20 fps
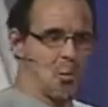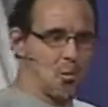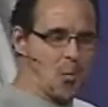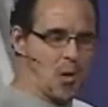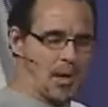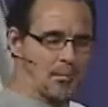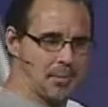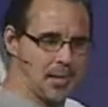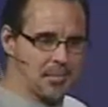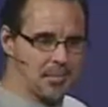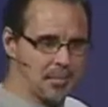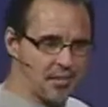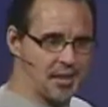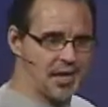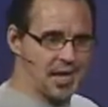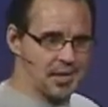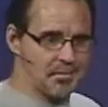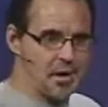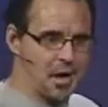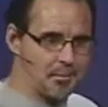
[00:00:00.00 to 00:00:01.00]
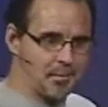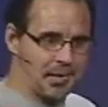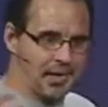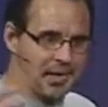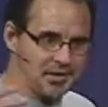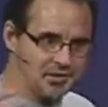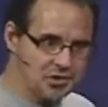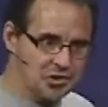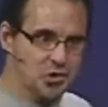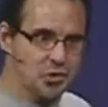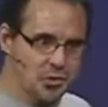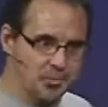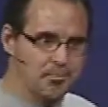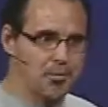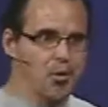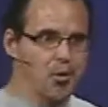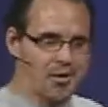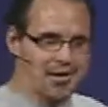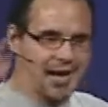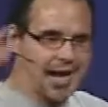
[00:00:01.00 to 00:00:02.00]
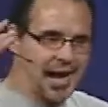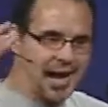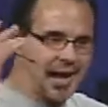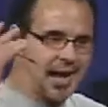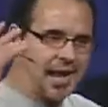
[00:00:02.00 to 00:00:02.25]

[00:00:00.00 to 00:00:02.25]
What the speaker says: What people think about me is too important.